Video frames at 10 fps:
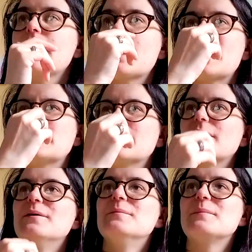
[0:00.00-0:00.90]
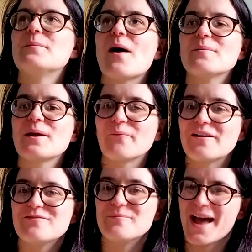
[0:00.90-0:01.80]
And my mom and I
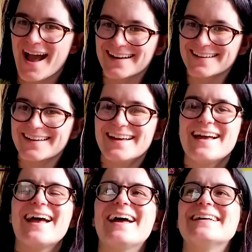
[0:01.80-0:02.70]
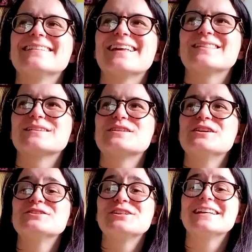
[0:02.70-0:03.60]
waved back, and like
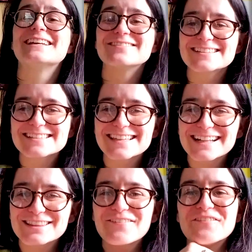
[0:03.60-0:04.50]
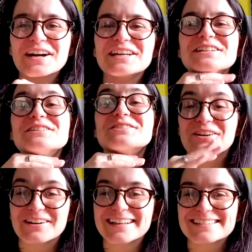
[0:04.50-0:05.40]
she gives us like the fucking
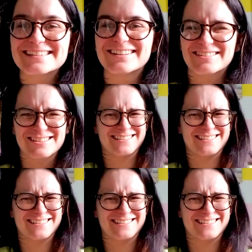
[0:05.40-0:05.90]
dirtiest look. She's